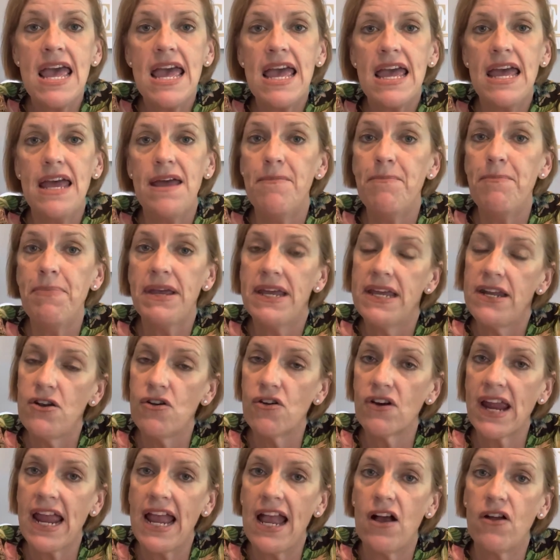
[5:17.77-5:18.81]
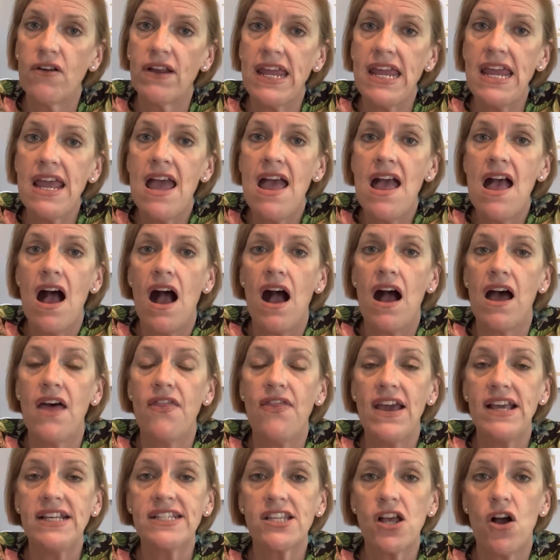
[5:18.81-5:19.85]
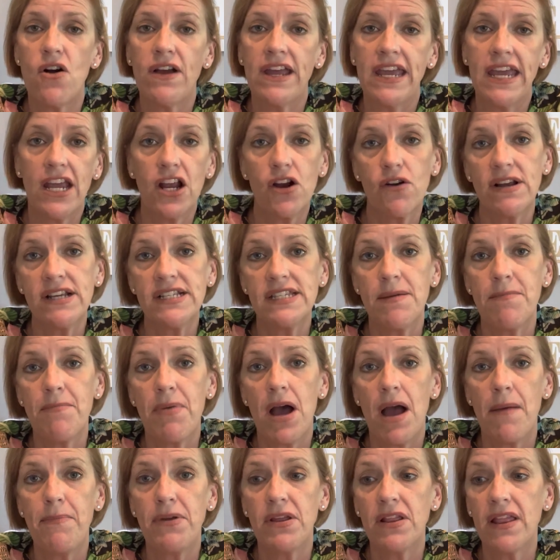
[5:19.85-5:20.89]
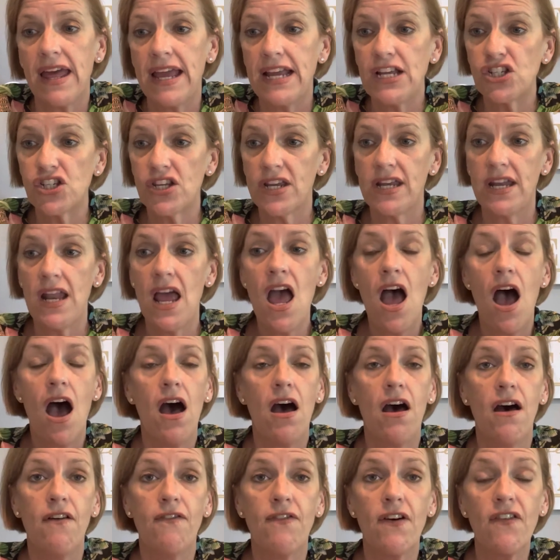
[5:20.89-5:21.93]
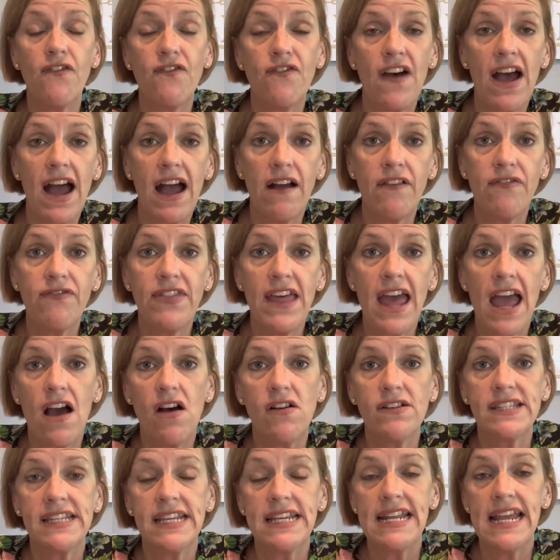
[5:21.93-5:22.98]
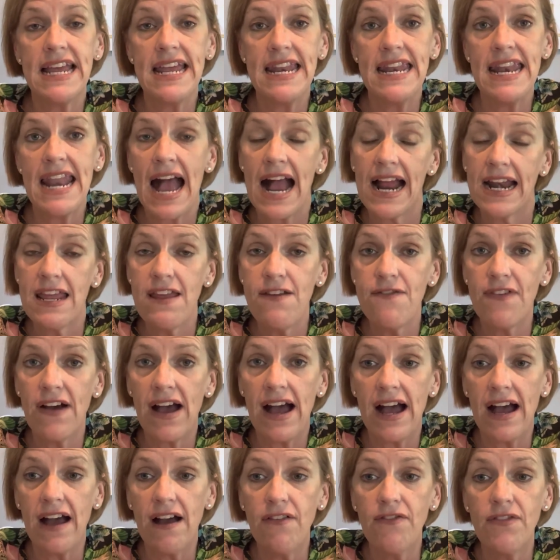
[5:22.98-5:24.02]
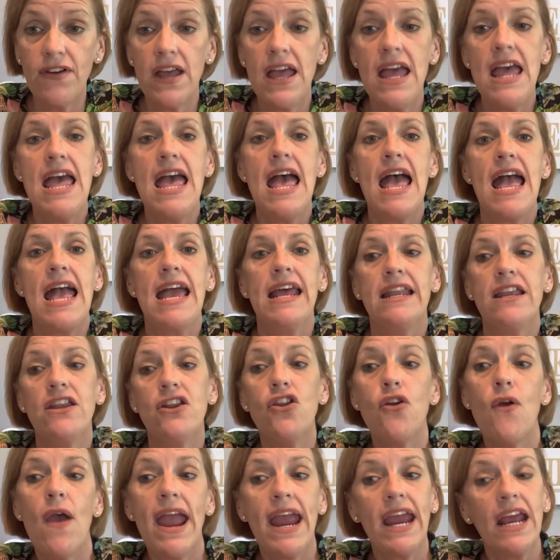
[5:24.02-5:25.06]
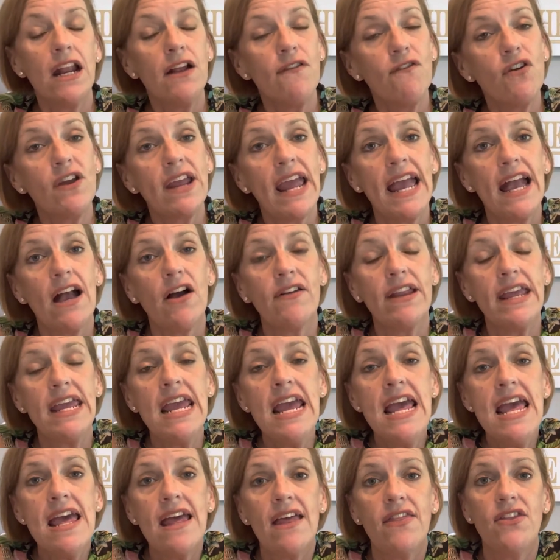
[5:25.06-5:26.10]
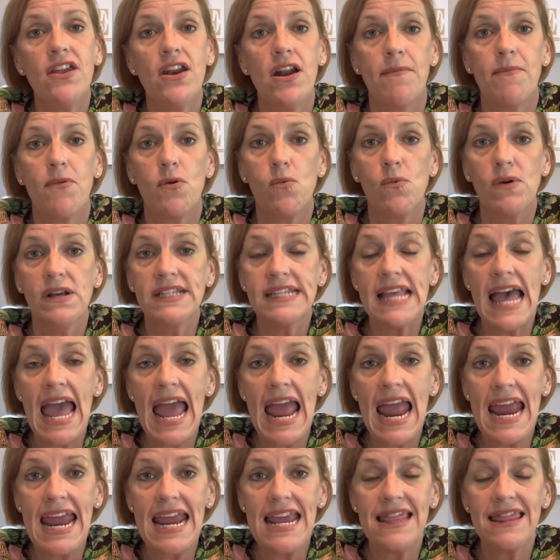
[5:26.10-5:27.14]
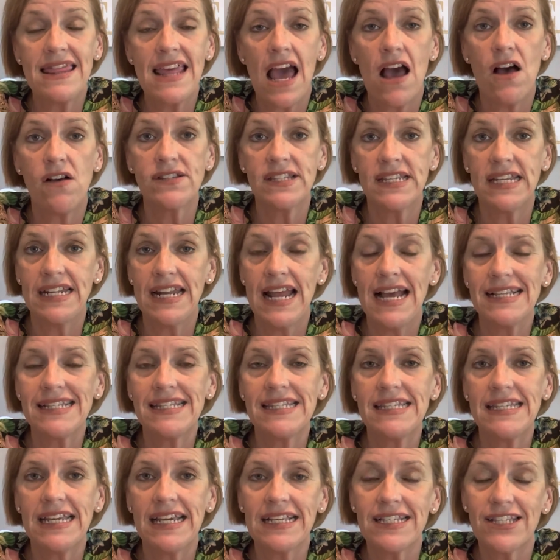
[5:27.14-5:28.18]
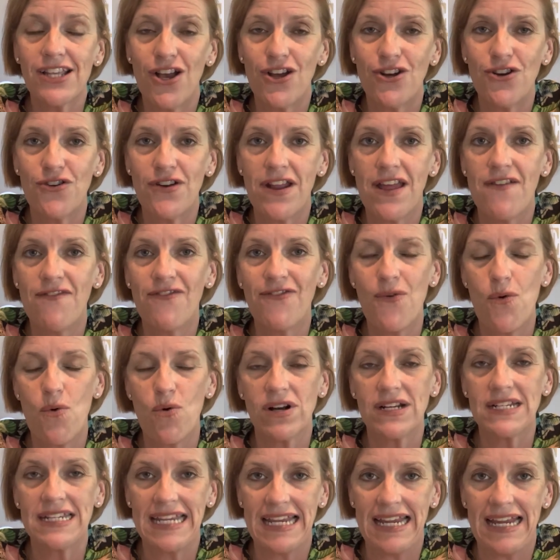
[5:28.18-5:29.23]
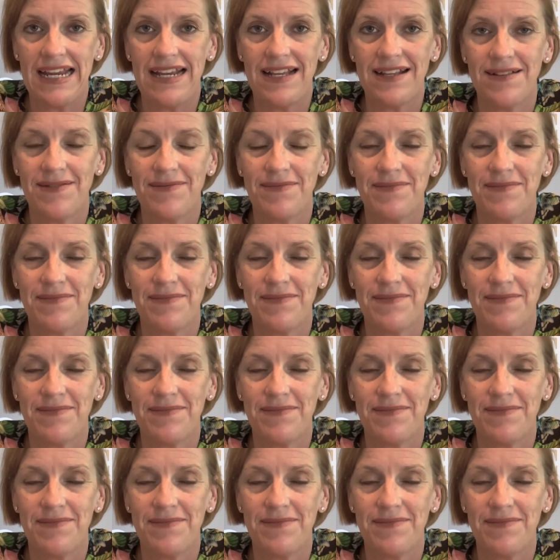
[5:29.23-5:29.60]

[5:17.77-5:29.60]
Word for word: In Pender County, uh, they saw an increase in population of 5,095. And in New Hanover County, the number was 8,614.